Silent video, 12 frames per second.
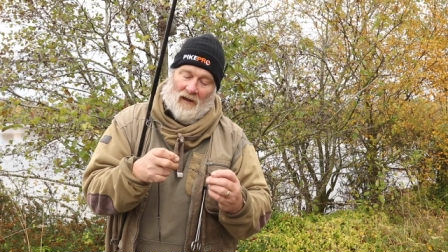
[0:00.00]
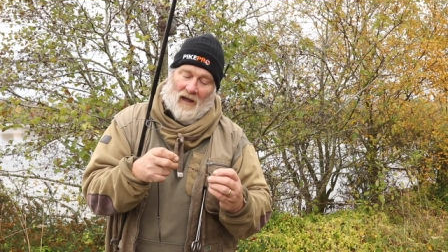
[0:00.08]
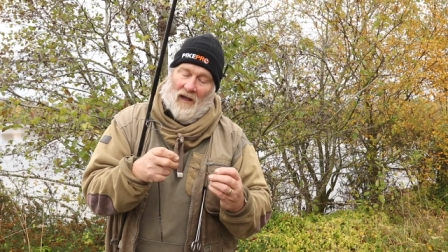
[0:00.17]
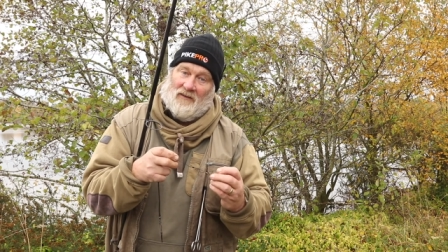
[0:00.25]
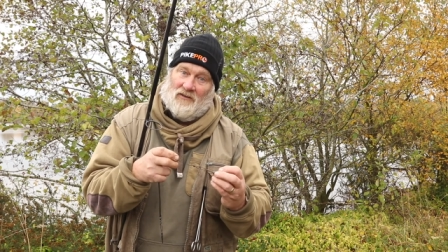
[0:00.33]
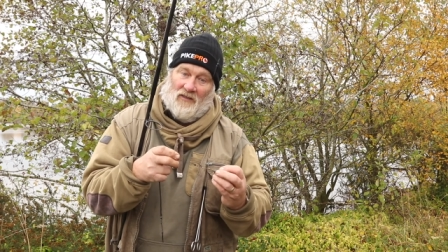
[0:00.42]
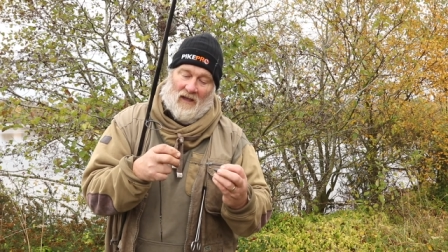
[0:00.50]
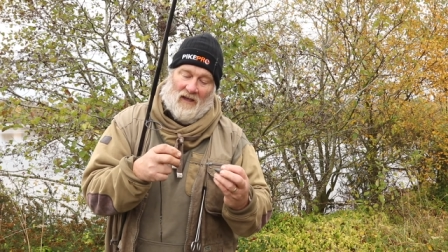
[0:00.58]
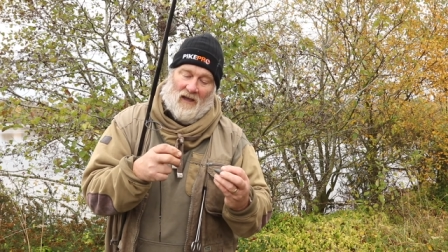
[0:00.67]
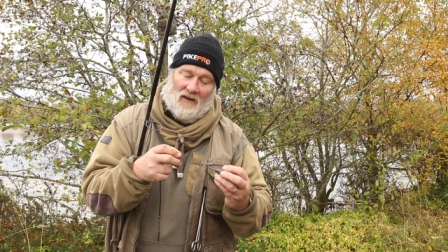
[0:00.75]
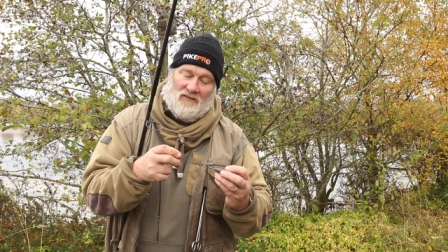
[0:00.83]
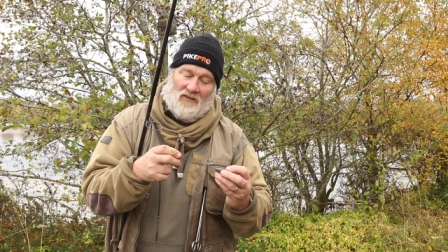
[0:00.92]
uh, to
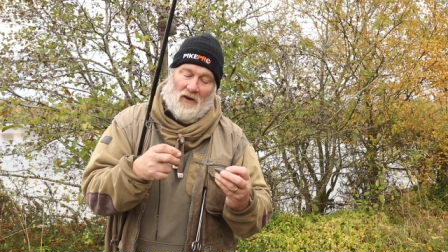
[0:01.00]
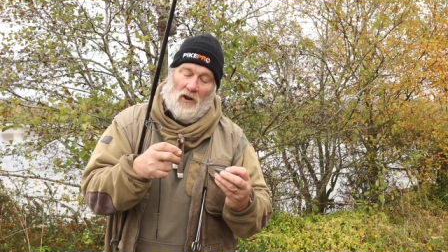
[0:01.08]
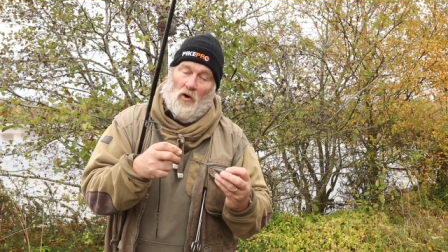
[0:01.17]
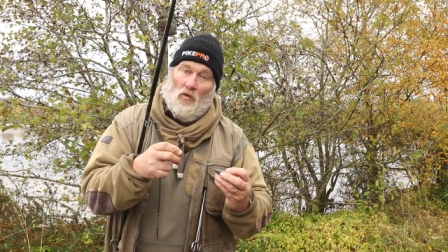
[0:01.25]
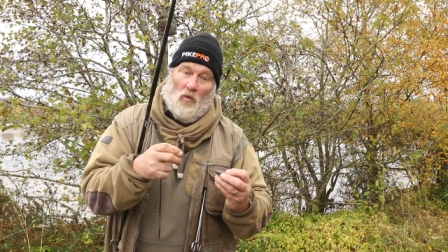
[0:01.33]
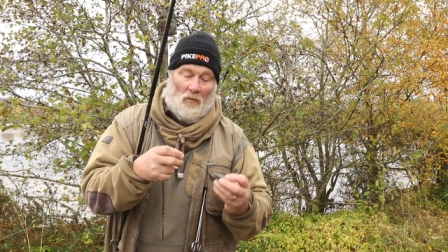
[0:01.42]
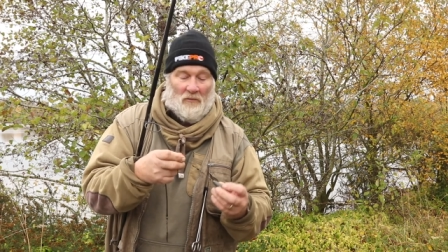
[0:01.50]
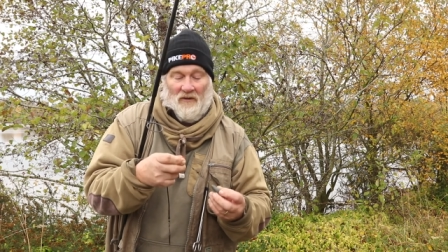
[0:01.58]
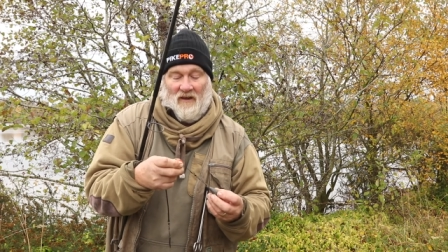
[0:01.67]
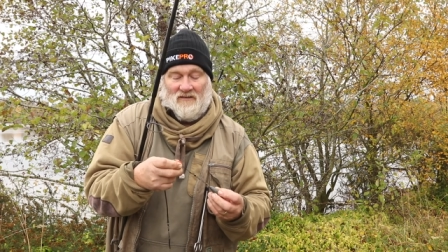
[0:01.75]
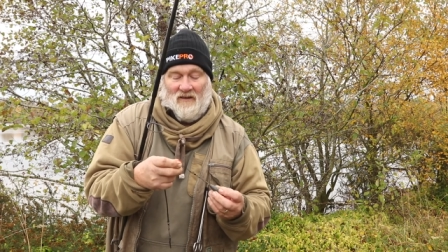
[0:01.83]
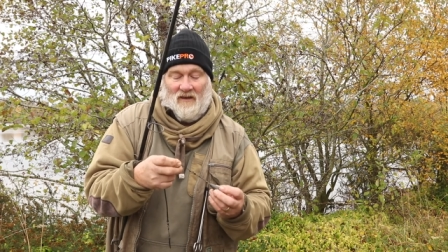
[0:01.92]
the uh, to the long one, but
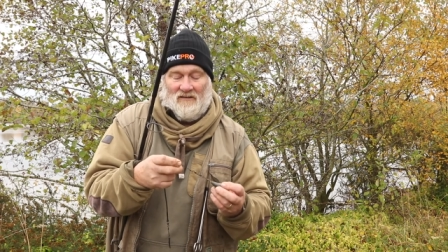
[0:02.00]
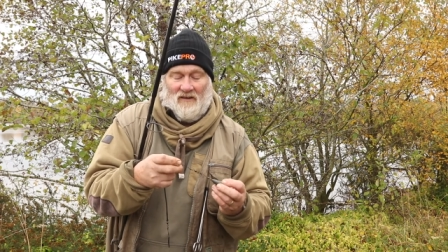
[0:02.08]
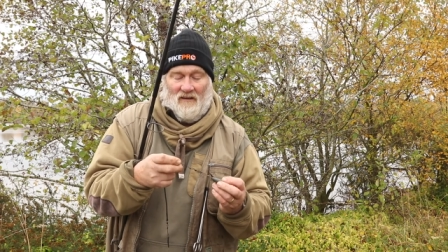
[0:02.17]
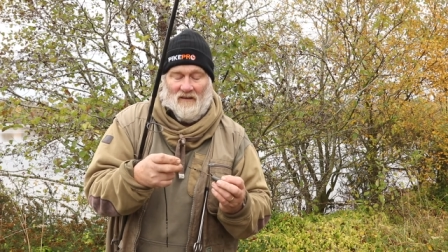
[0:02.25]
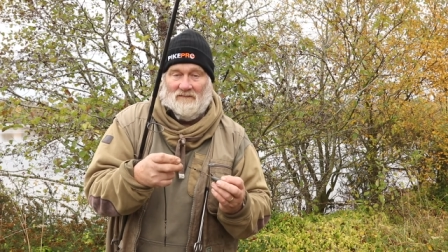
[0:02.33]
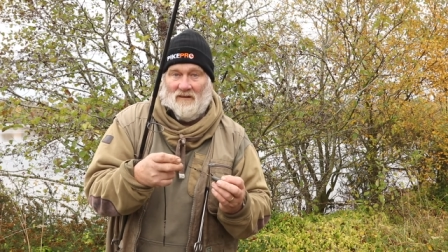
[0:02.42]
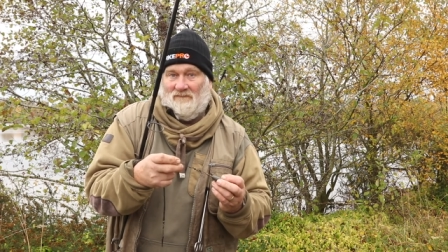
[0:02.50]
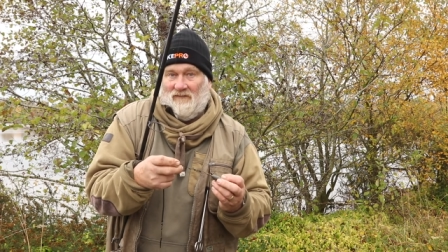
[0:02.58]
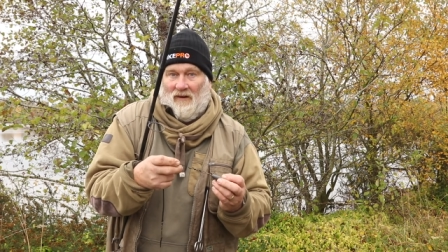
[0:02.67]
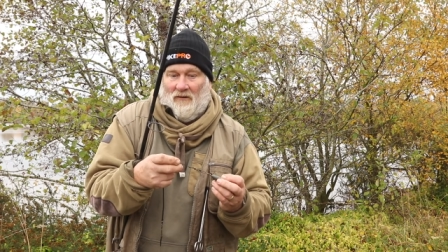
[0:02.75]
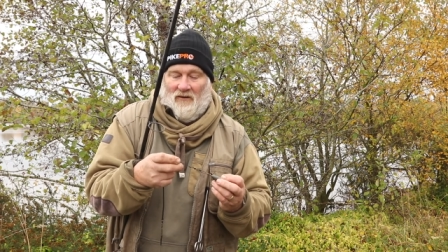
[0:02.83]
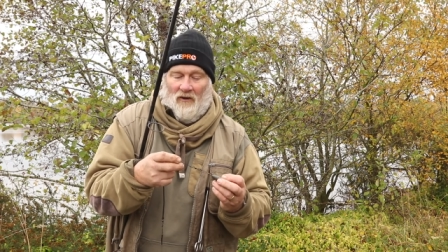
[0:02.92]
this is, a,
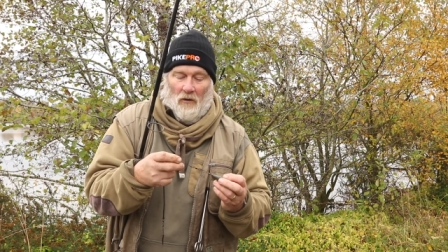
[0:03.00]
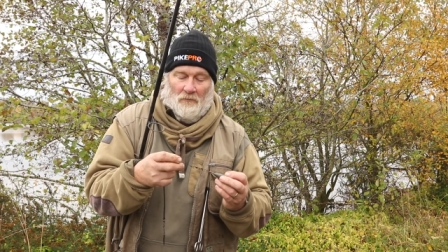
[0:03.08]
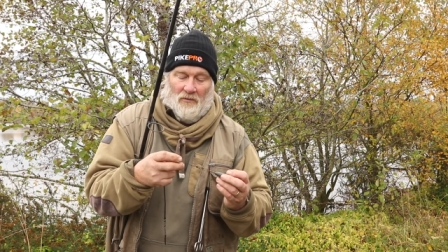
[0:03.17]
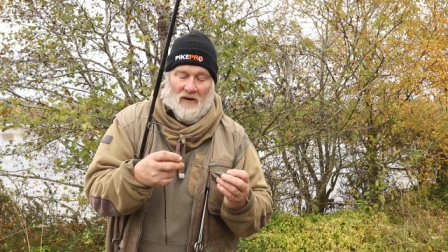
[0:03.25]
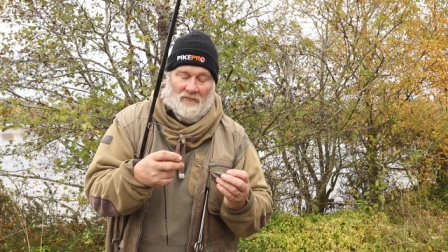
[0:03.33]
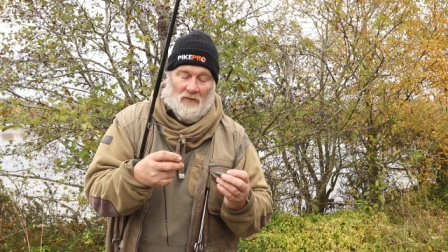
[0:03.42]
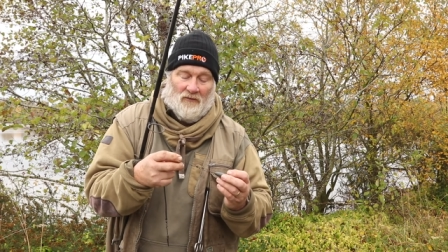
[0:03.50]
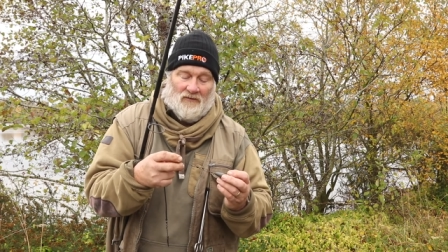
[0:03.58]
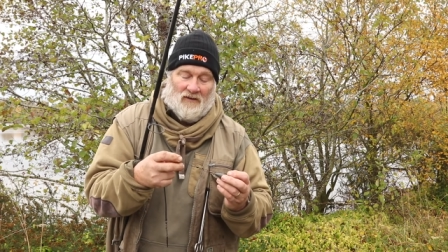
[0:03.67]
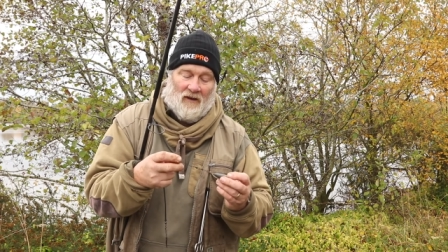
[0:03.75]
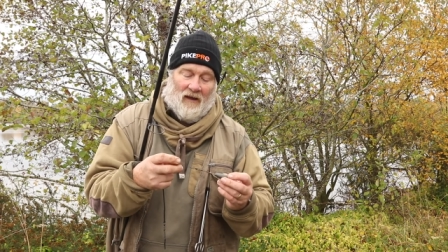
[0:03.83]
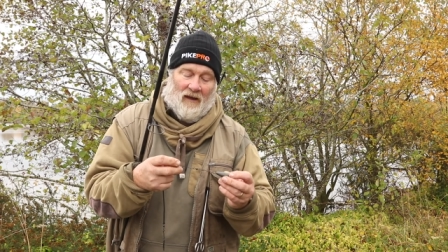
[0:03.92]
you know, your own preference.